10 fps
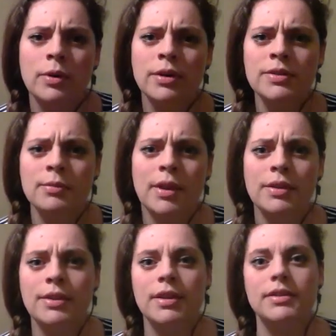what are some
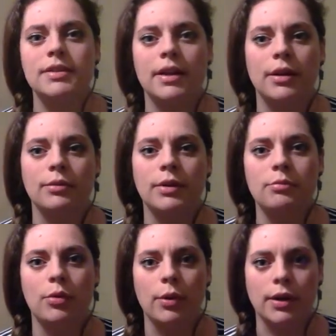other things that are
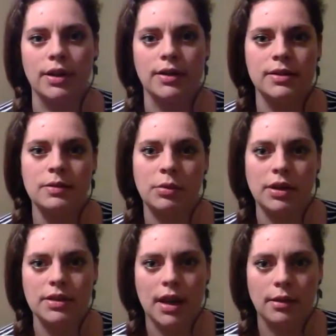reborn in the
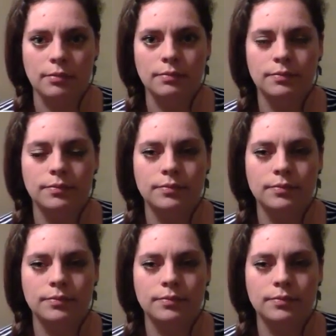springtime?